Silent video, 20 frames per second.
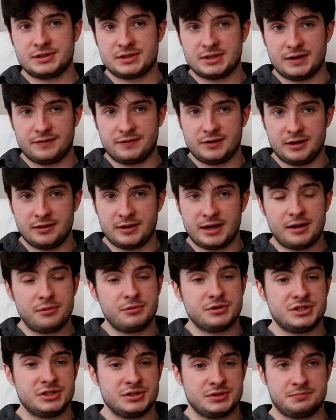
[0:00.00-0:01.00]
stuff like that,
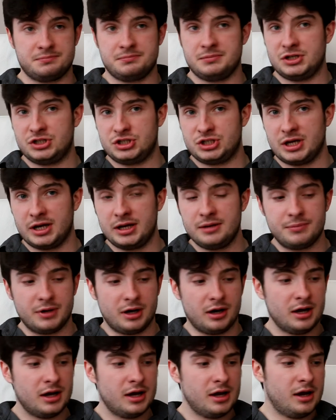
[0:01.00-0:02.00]
which is a shame,
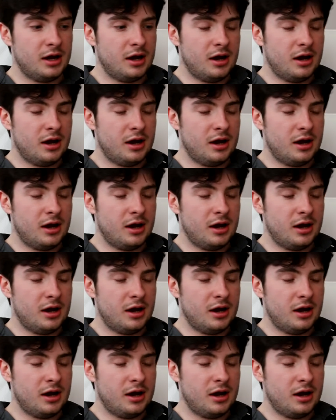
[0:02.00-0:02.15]
but